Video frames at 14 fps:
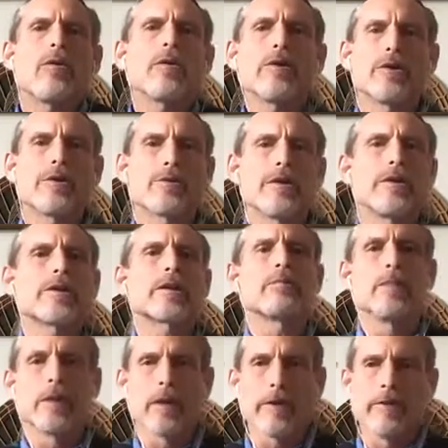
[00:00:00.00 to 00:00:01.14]
intrinsic
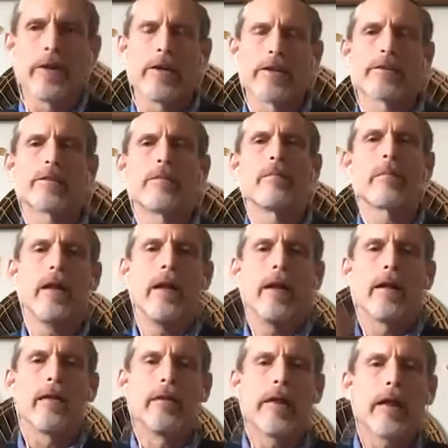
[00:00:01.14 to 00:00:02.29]
belovedness,
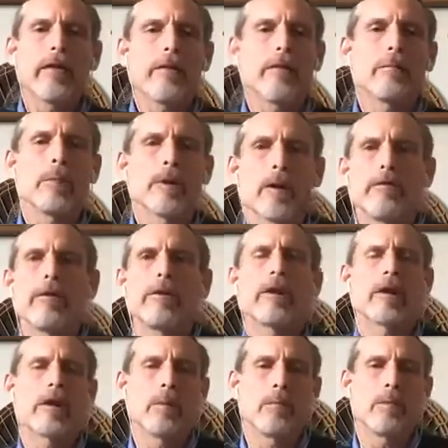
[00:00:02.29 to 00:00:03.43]
then the beloved
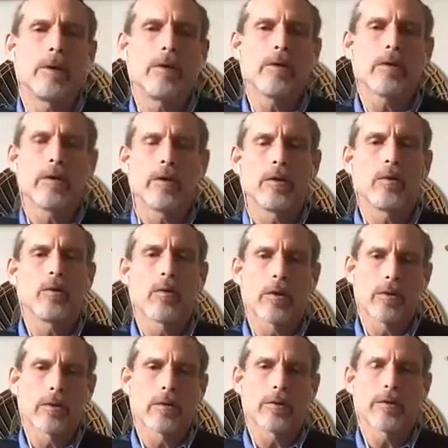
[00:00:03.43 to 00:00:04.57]
can appear in the
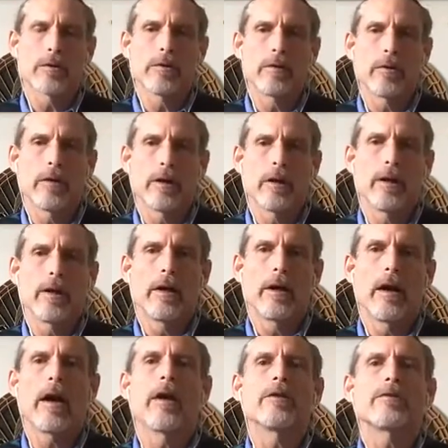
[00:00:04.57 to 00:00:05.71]
world
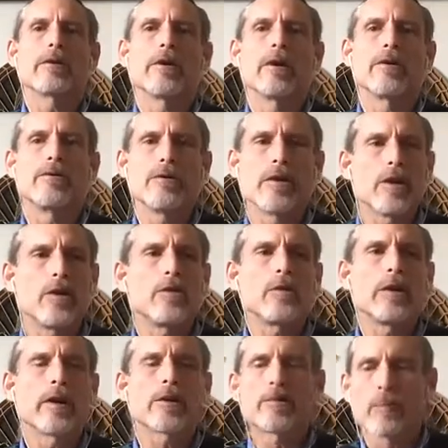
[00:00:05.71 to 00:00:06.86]
as a
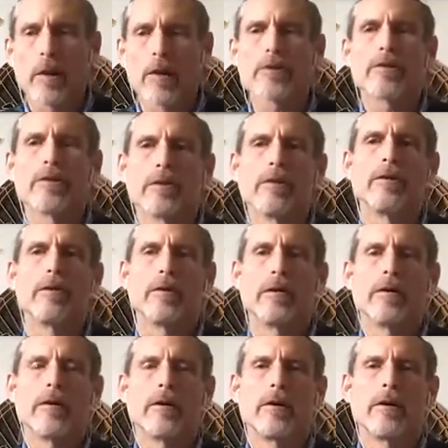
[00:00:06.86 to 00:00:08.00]
genuine expression
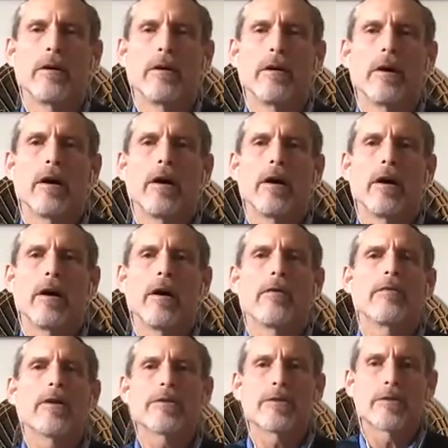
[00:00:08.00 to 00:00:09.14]
of
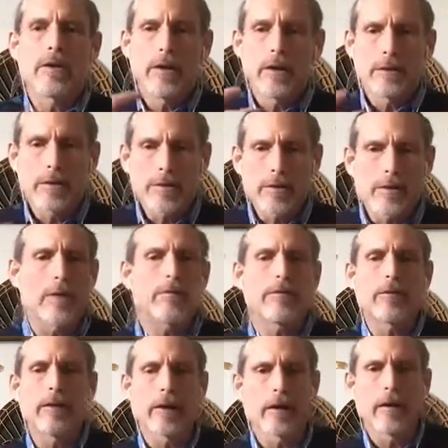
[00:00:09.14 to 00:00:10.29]
us
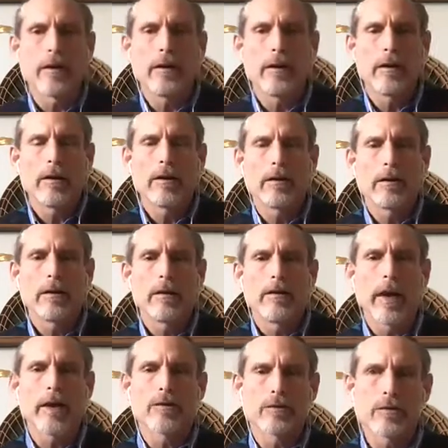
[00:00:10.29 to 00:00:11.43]
discovering
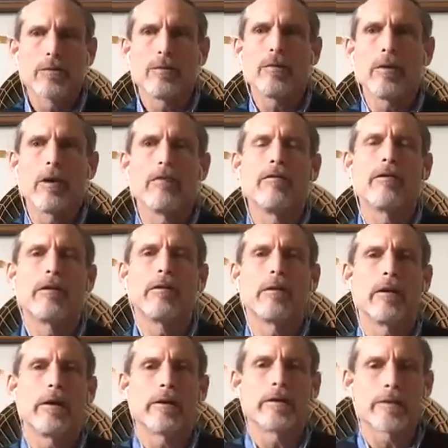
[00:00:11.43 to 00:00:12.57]
that true love
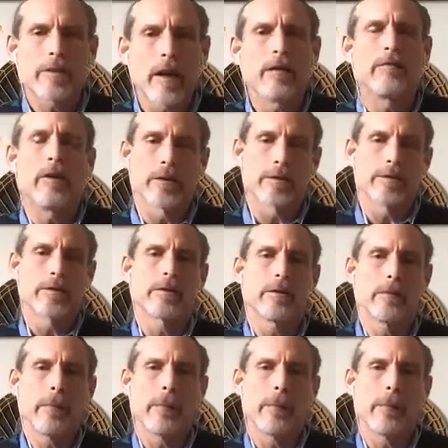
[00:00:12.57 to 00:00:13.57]
inside of us.